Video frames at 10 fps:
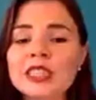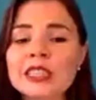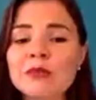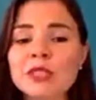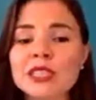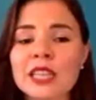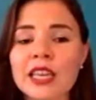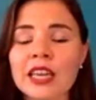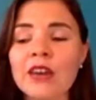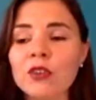this is a
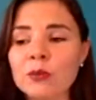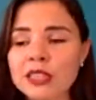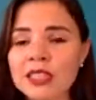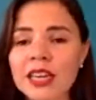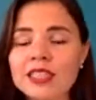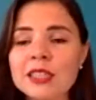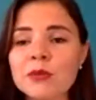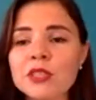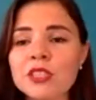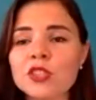mistake. Everybody has
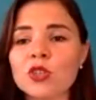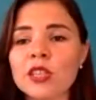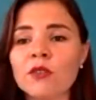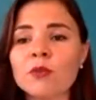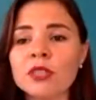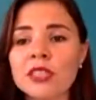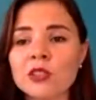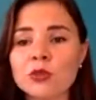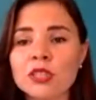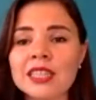them. It's just not
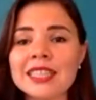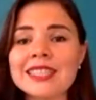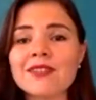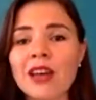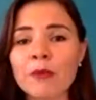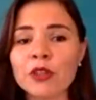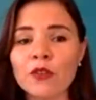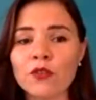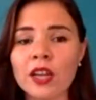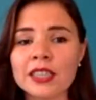everybody using this family
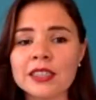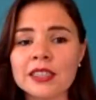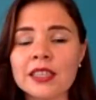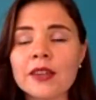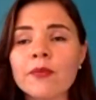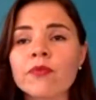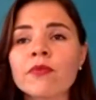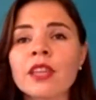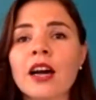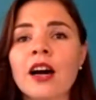of light.
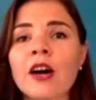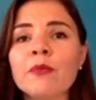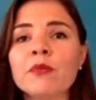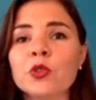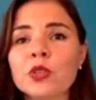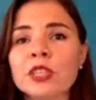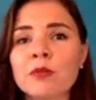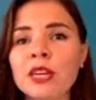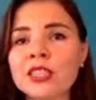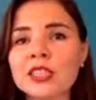You can
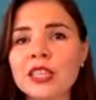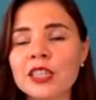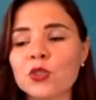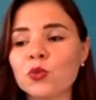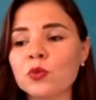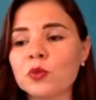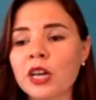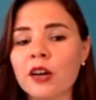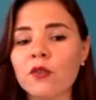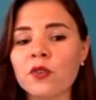imagine like you
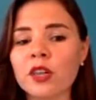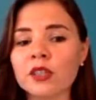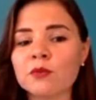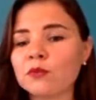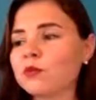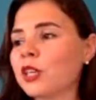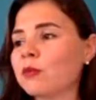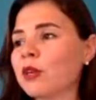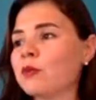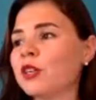have
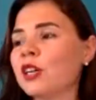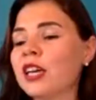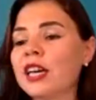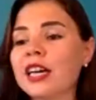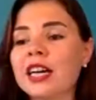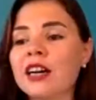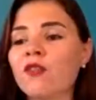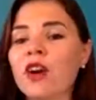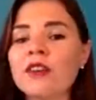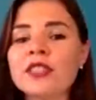like maybe
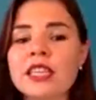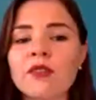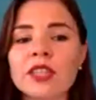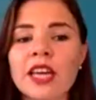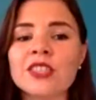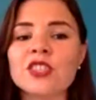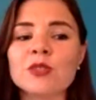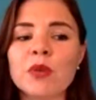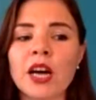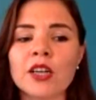5, 7
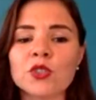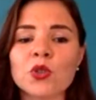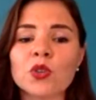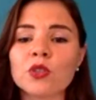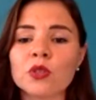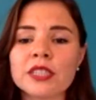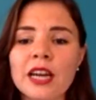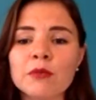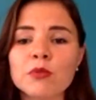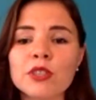angels behind you at all
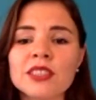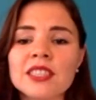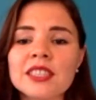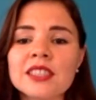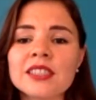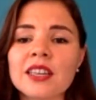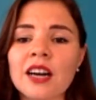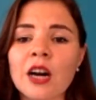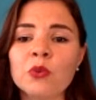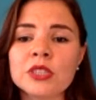times, because this is
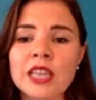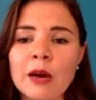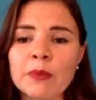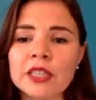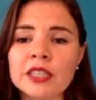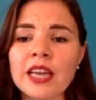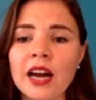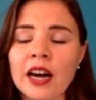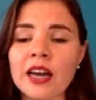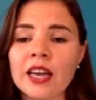how it's happening. They
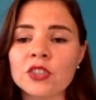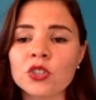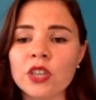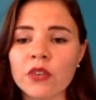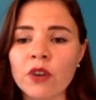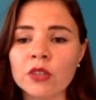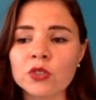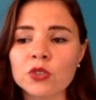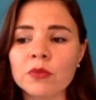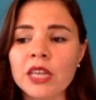are actually around you.